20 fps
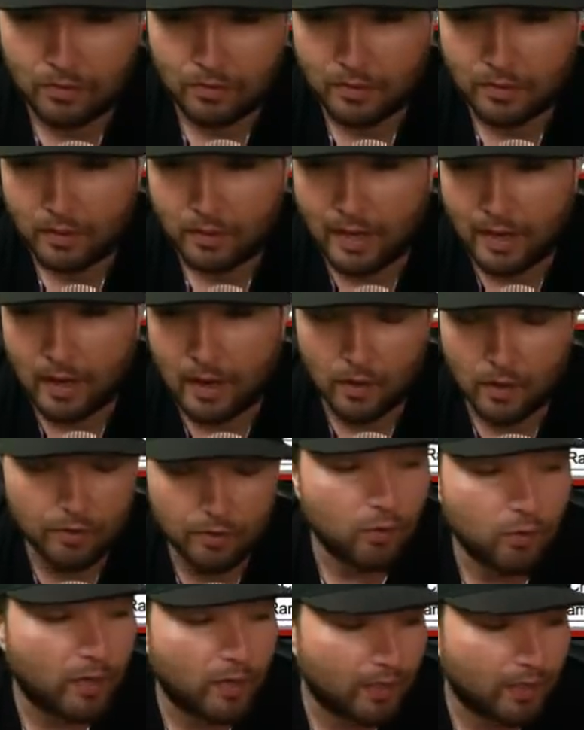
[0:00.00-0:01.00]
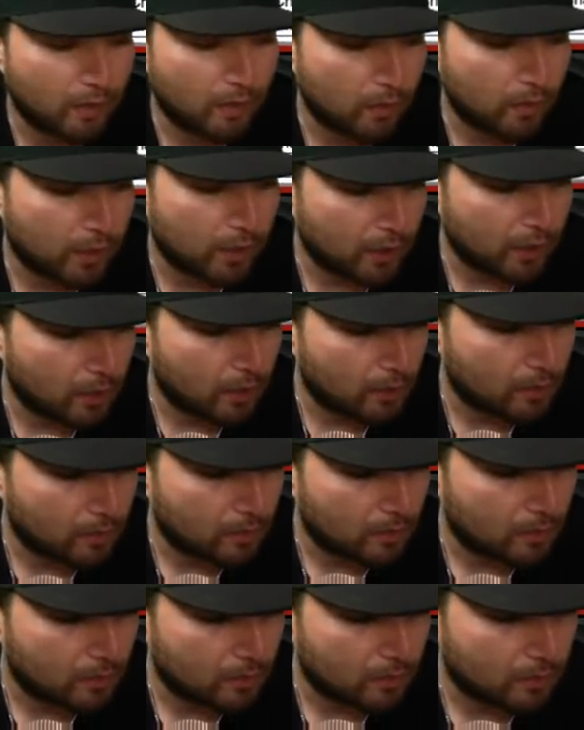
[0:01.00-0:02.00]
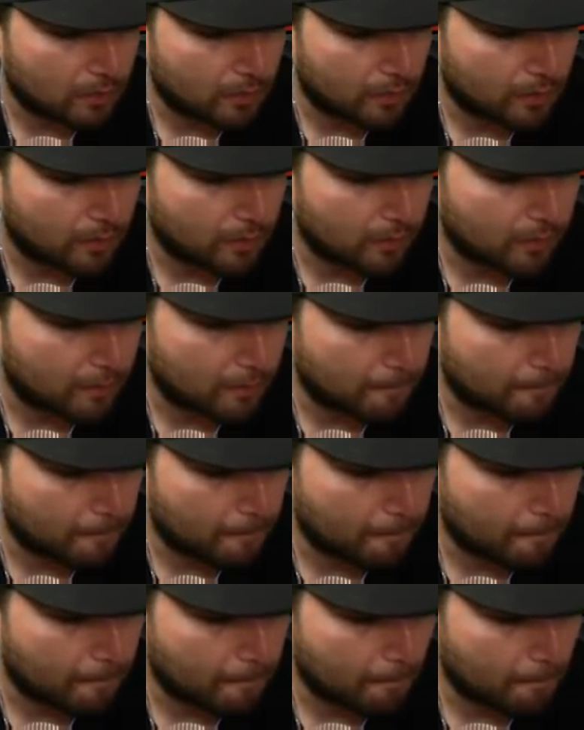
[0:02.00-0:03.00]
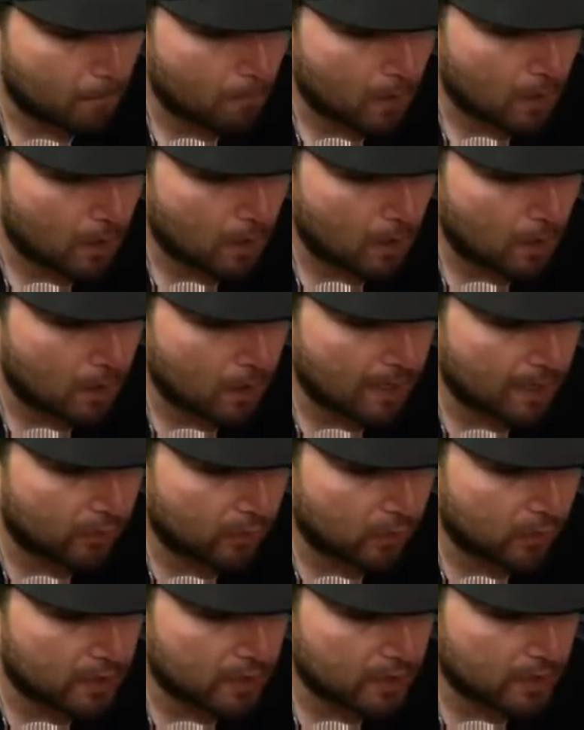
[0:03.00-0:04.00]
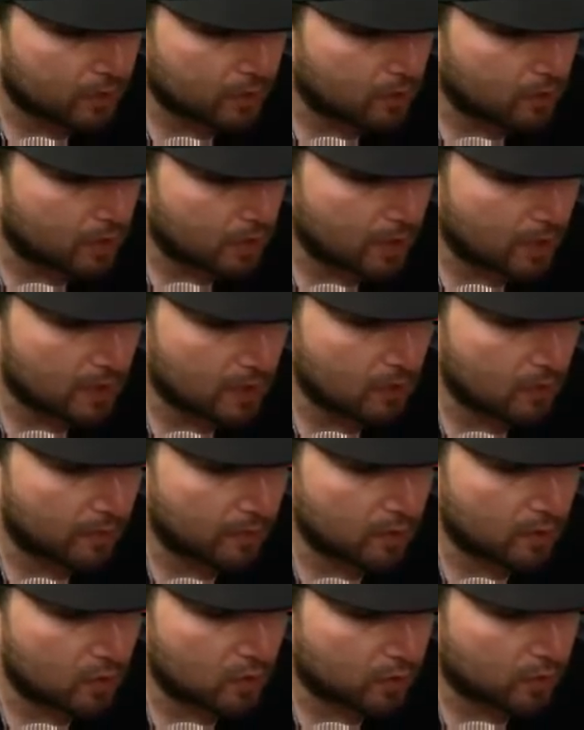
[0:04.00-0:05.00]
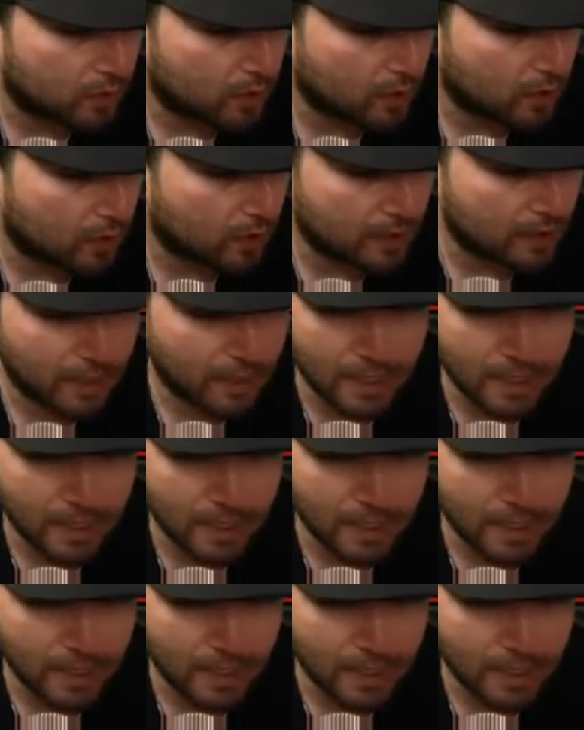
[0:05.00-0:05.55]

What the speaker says: how underweight do I want to go? You know what I mean? Kevin Lloyd says Doosan is going to be super chalk tonight.